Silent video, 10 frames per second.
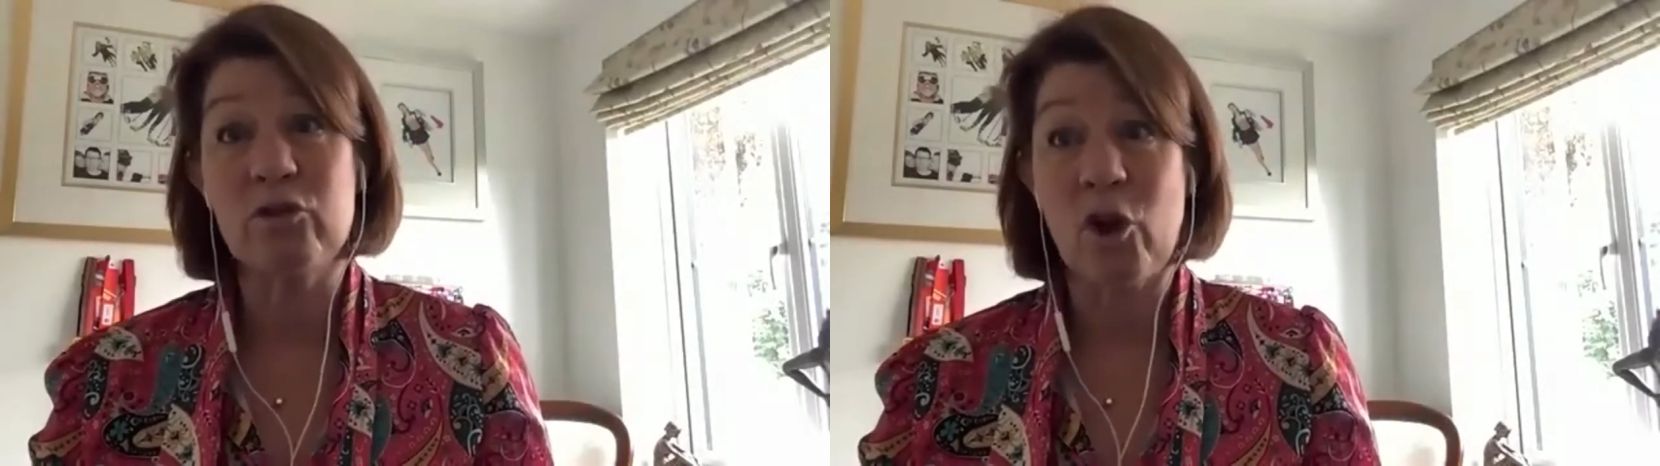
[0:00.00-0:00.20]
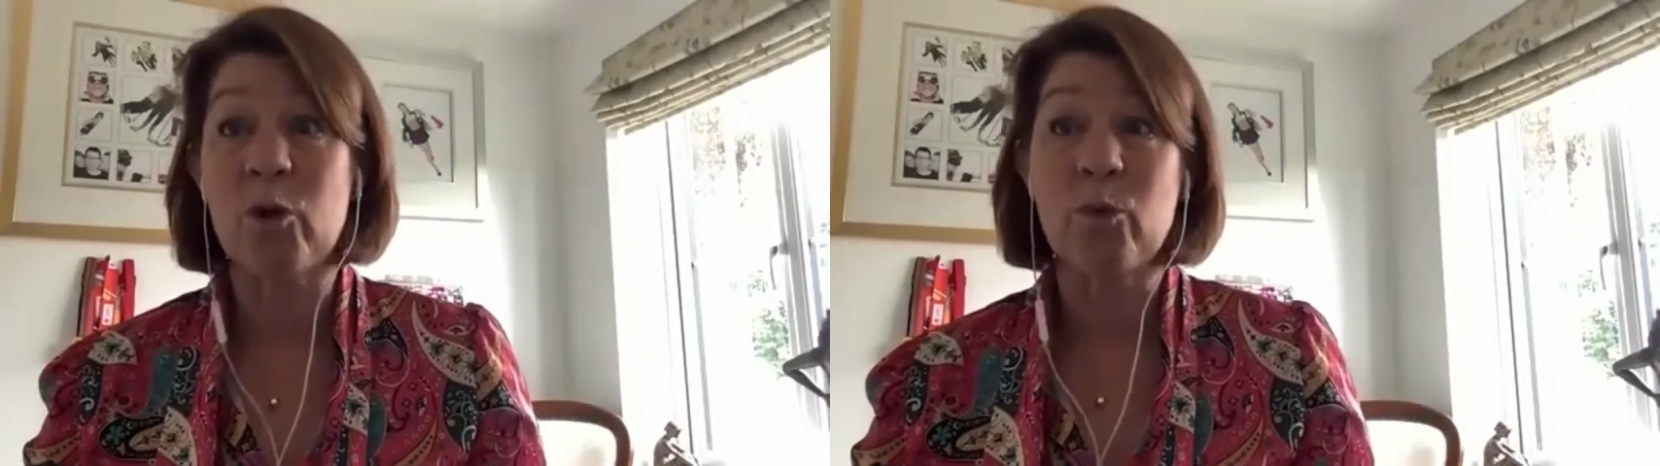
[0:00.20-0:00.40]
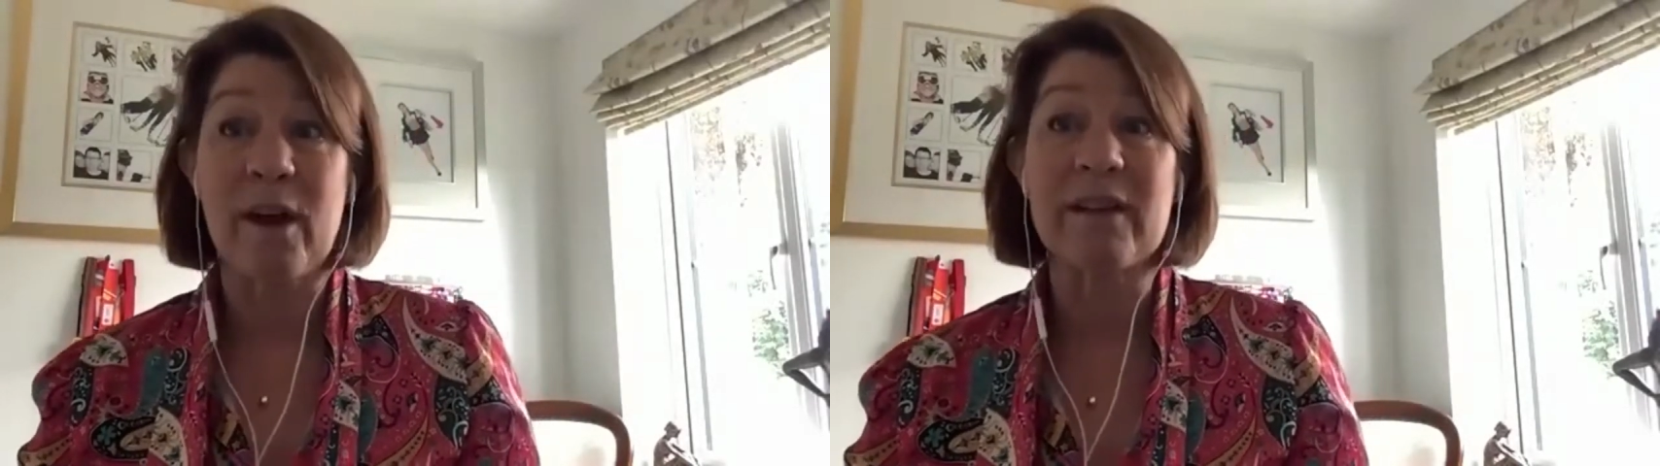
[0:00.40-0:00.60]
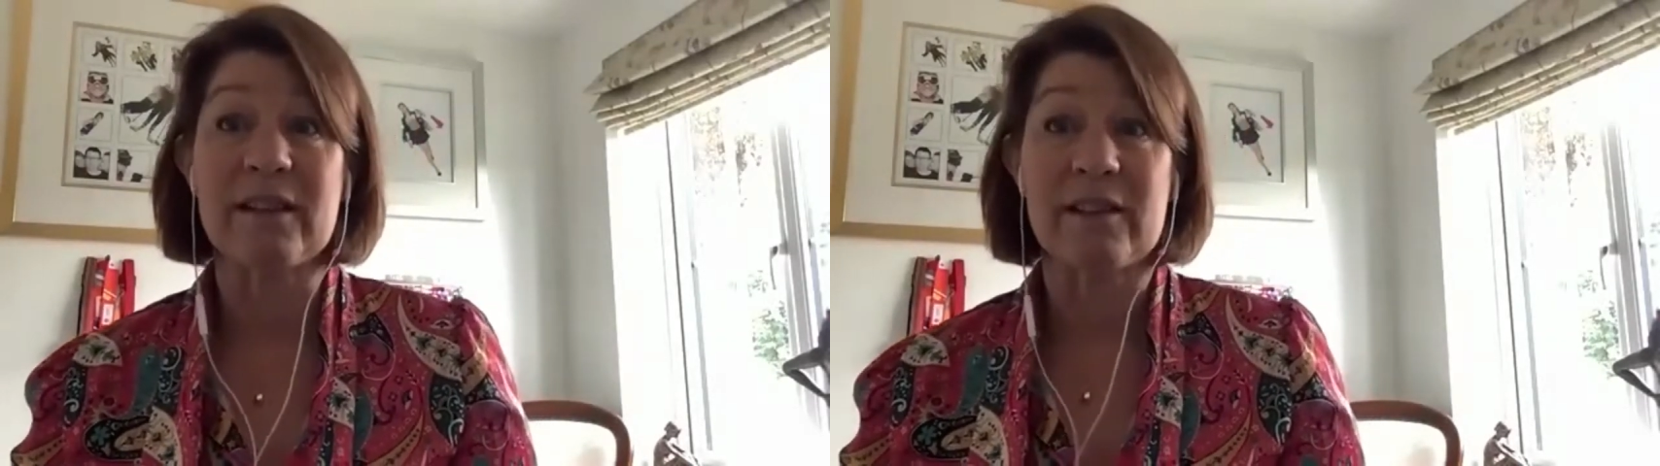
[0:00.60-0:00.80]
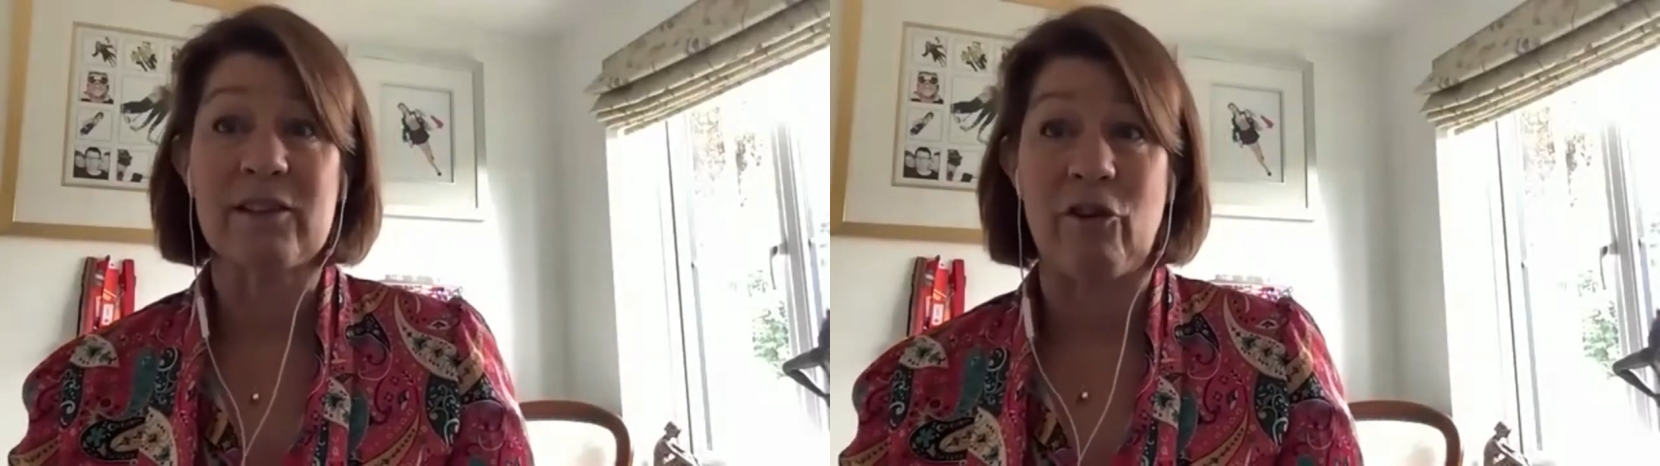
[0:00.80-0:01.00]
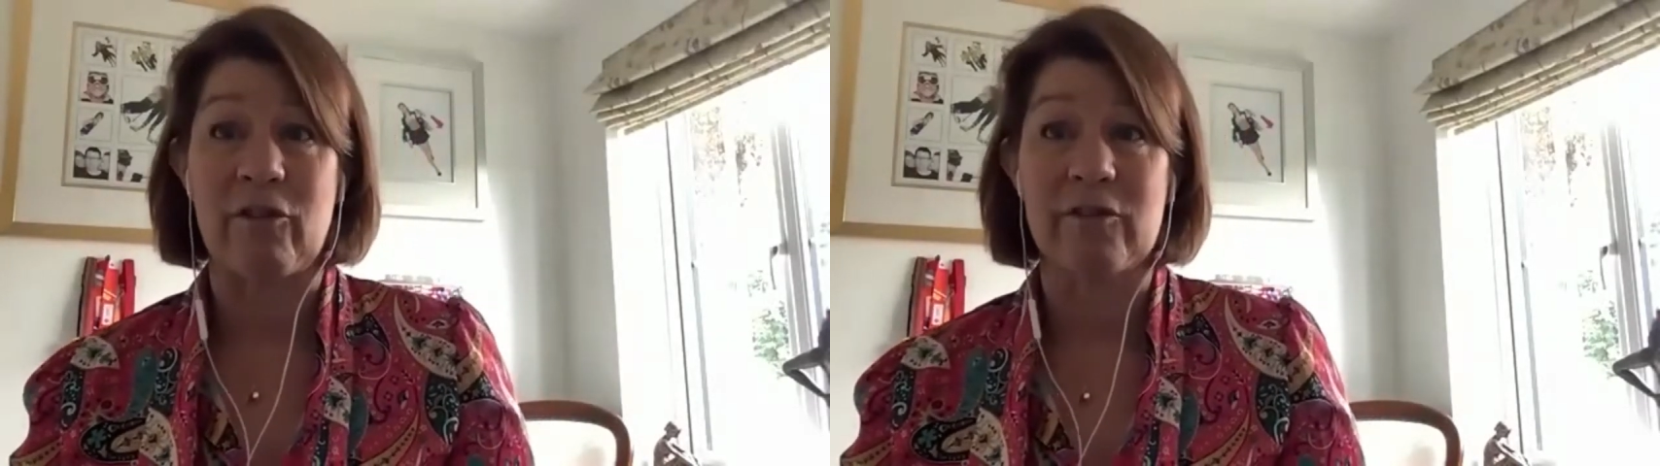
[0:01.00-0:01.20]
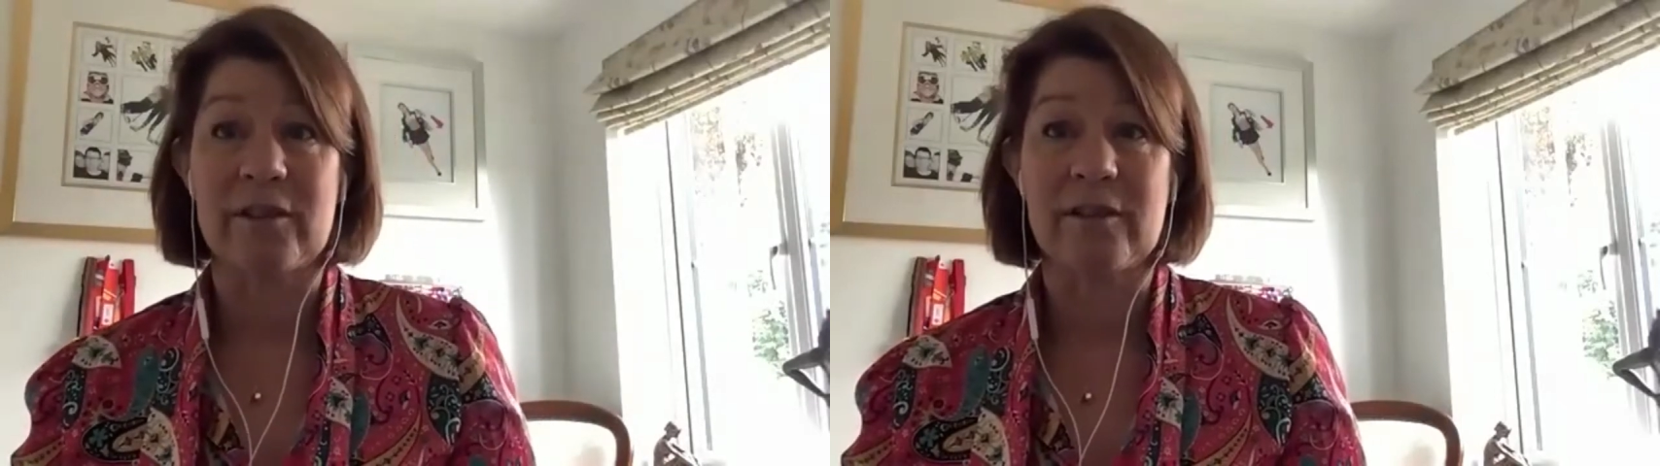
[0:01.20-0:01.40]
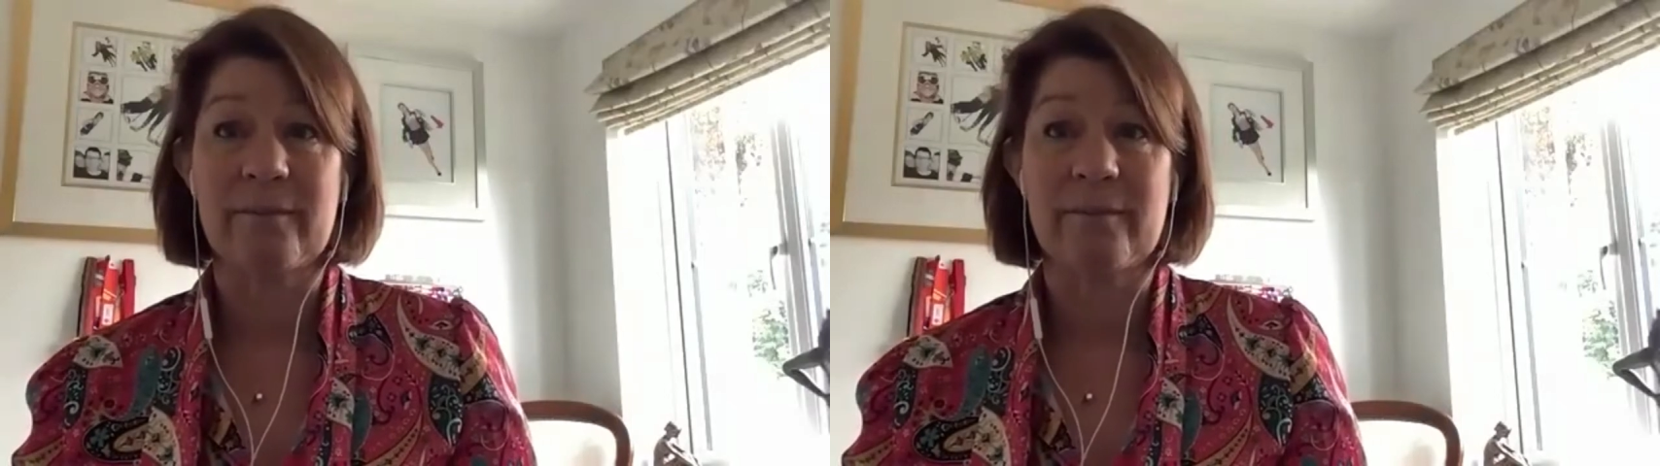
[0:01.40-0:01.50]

know where to start.